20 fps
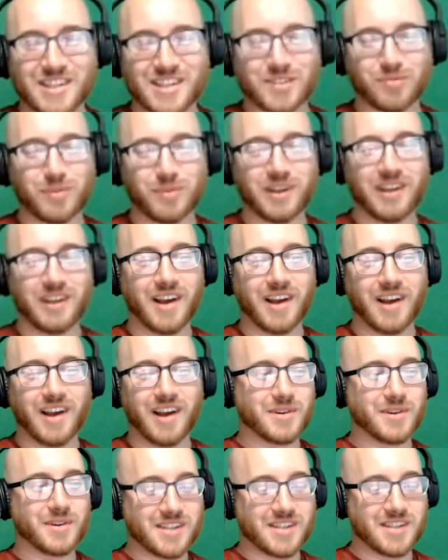really
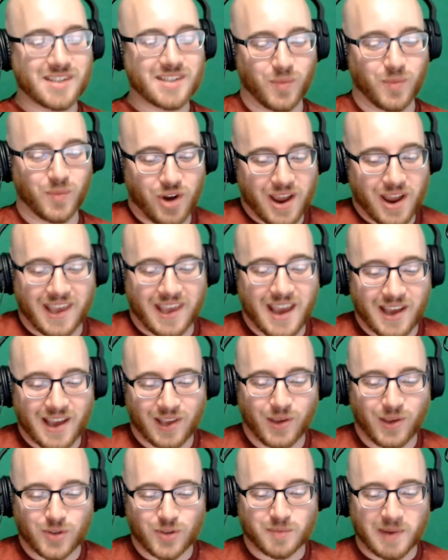awkward system where I can't
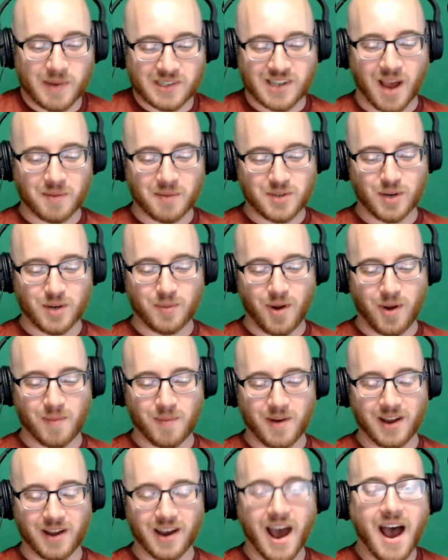use my top 2
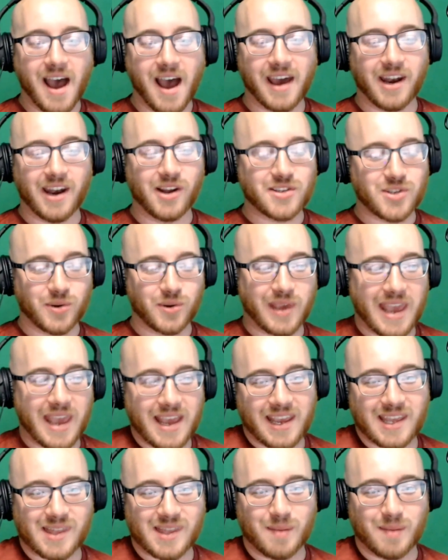Pokemon, and I also can't
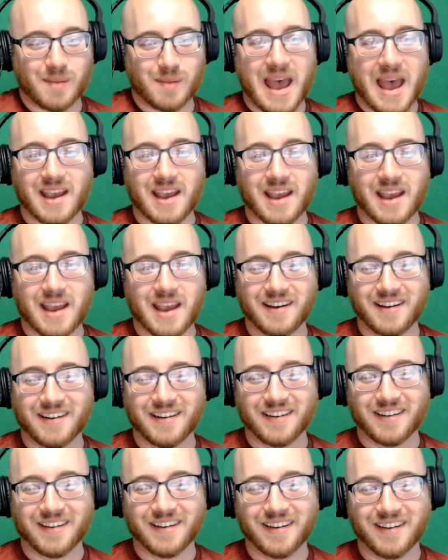get them back.
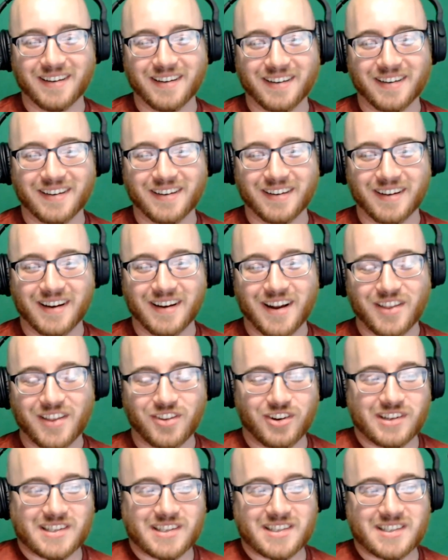They're
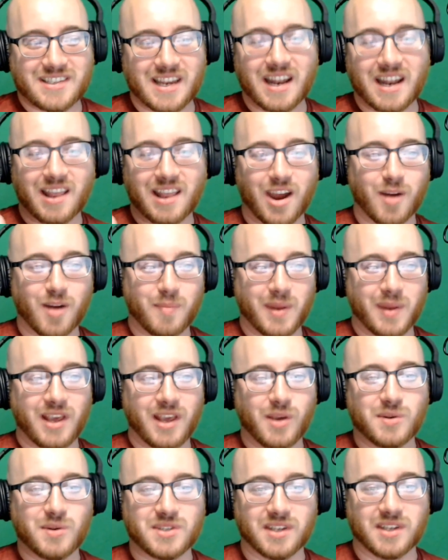just sitting there being
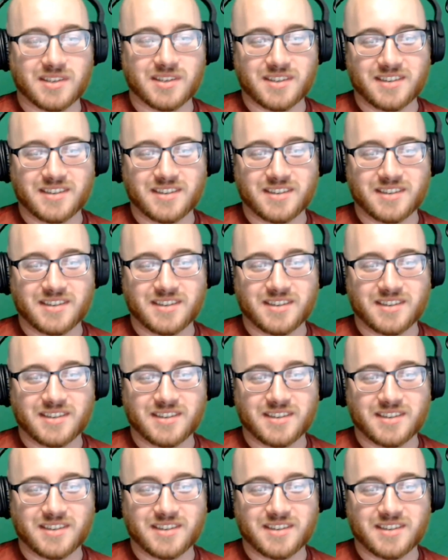useless.